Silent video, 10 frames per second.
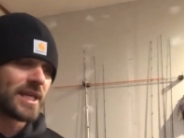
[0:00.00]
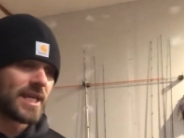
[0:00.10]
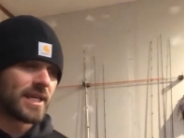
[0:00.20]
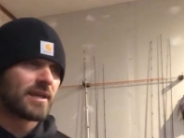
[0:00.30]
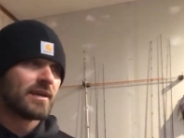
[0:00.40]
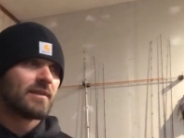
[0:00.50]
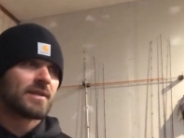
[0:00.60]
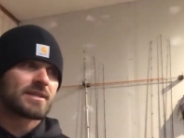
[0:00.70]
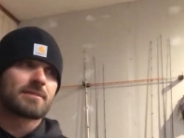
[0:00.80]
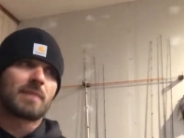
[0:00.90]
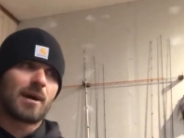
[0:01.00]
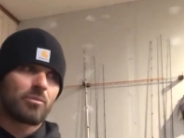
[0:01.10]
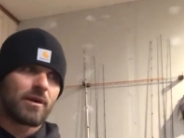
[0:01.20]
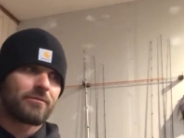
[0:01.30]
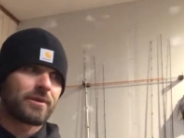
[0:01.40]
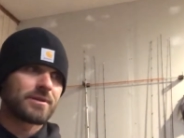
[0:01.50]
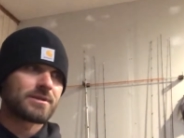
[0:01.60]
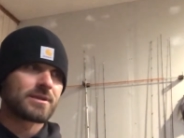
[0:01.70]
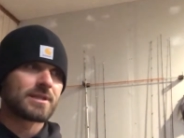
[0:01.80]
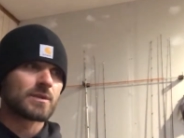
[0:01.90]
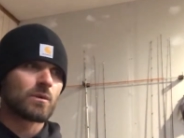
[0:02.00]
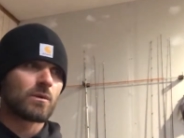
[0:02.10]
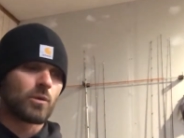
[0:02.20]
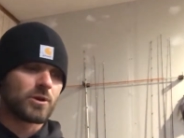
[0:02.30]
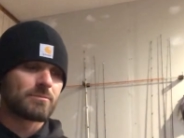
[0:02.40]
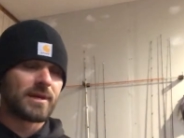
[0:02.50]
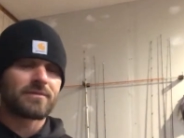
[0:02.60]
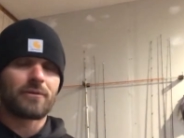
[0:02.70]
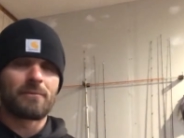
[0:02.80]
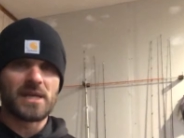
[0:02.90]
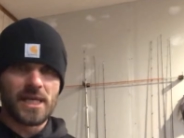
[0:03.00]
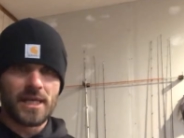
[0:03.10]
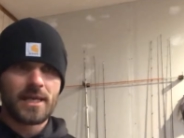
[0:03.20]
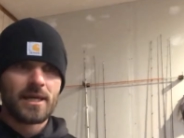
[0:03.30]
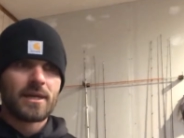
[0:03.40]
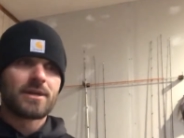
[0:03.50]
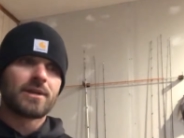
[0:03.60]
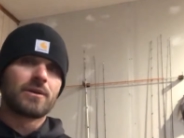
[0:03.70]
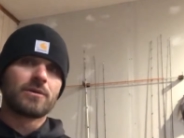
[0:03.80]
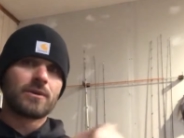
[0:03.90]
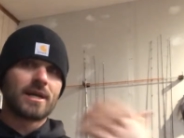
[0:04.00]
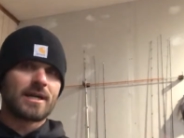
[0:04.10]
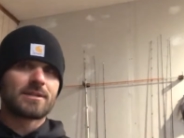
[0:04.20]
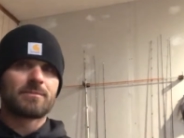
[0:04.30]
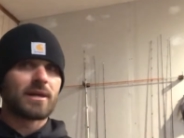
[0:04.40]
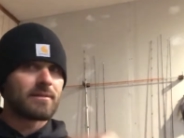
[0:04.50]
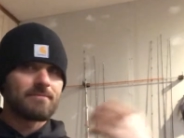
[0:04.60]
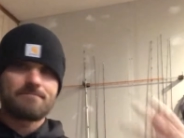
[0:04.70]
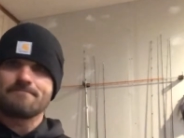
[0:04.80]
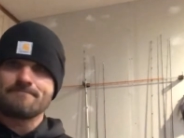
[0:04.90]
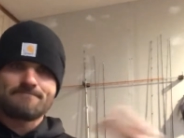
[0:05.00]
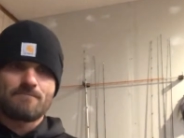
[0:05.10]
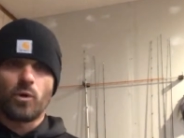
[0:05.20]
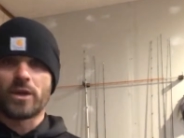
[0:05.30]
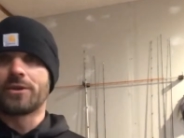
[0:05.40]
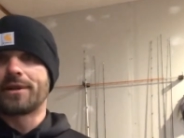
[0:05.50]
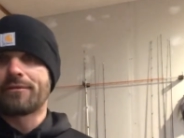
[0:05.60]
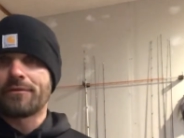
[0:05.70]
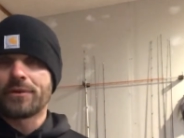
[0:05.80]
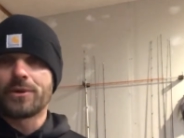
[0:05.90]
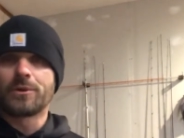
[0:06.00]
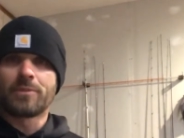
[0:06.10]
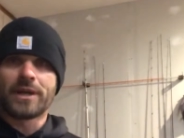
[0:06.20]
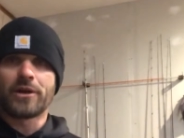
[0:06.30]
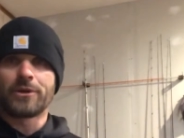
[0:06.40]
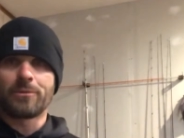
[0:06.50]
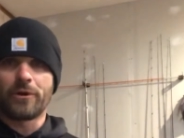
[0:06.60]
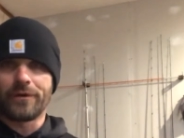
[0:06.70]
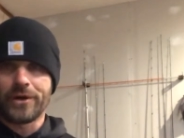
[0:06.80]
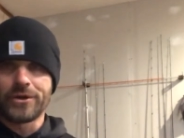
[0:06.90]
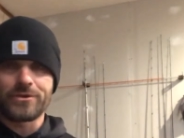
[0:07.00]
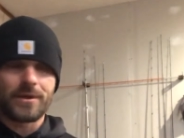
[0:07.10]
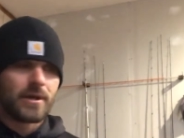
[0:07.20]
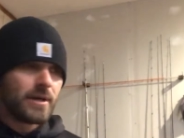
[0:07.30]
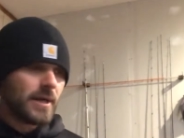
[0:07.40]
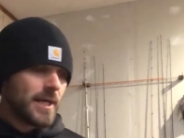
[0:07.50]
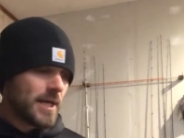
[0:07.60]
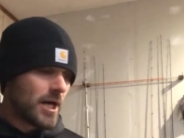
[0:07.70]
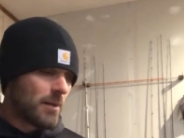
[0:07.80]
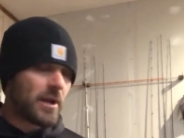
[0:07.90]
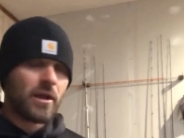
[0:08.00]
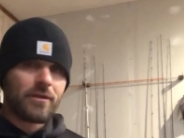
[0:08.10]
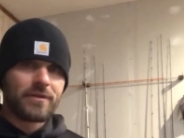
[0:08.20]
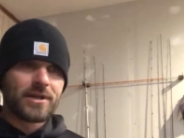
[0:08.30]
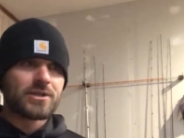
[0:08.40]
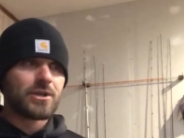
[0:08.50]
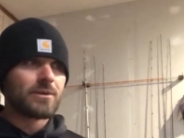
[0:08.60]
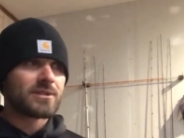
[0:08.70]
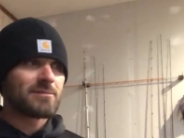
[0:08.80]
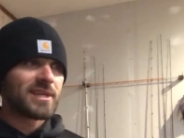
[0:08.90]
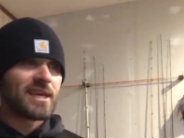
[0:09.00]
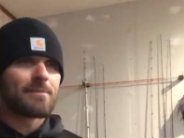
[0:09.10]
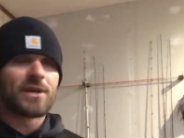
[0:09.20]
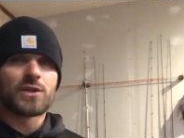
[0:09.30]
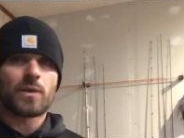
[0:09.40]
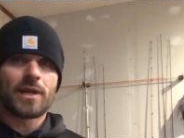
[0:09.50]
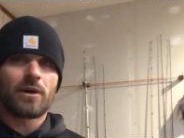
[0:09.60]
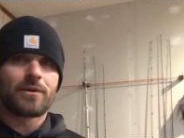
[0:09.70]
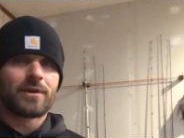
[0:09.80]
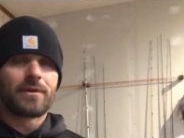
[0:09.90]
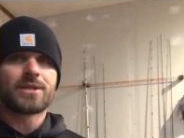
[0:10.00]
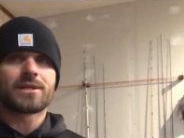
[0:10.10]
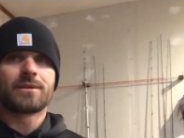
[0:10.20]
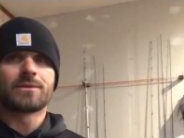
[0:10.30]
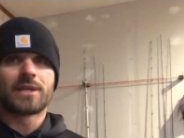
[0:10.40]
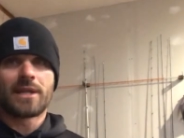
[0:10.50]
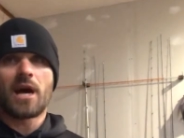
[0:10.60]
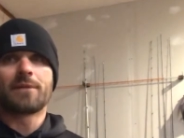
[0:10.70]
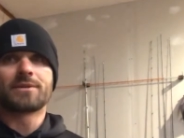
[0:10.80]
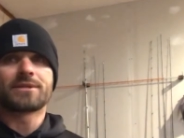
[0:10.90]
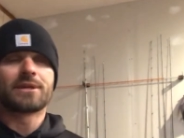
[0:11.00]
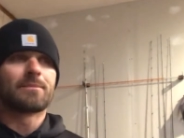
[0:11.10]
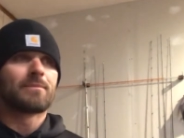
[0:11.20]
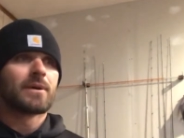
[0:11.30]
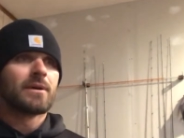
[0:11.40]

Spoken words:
again, this is my preference. This is what works best for me. You know, you guys might work a little different for you depending on your part of the country. Another thing too is somebody gave me a $20 donation. It was an anonymous tip,